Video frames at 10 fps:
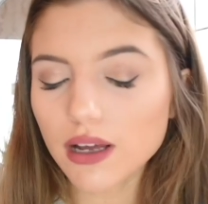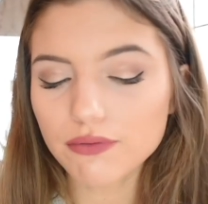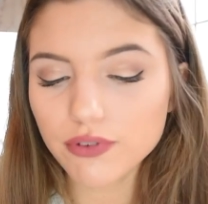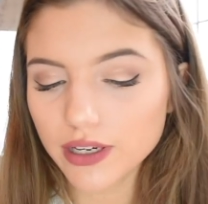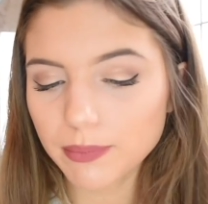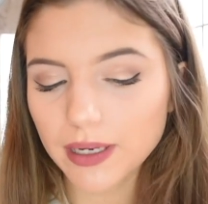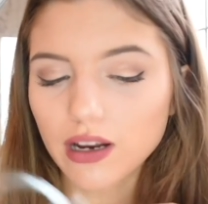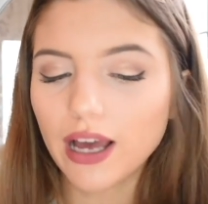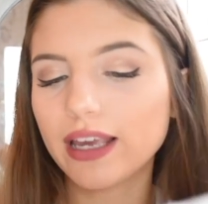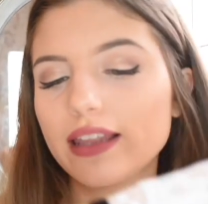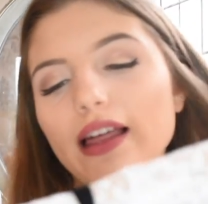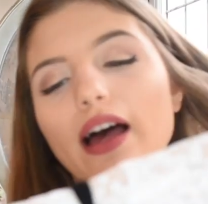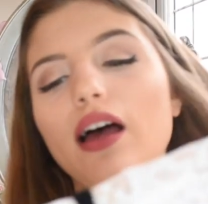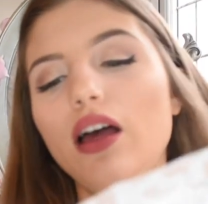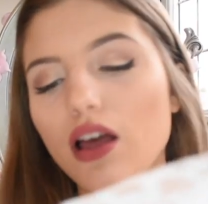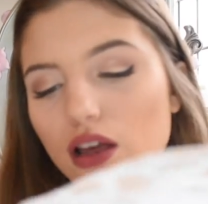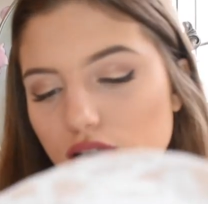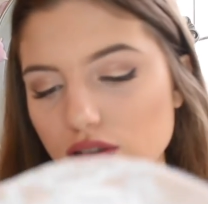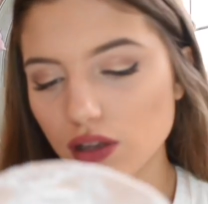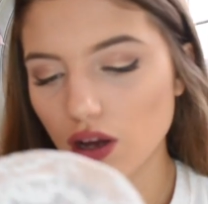I've really been liking that,
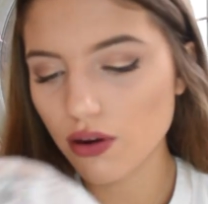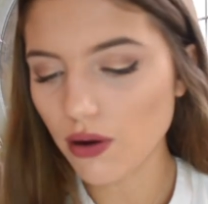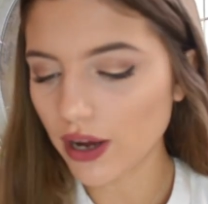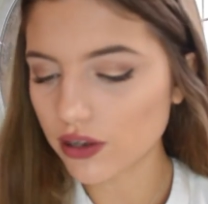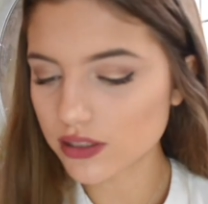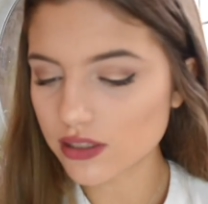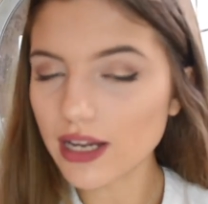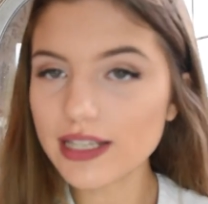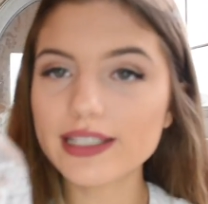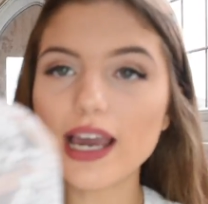so I decided to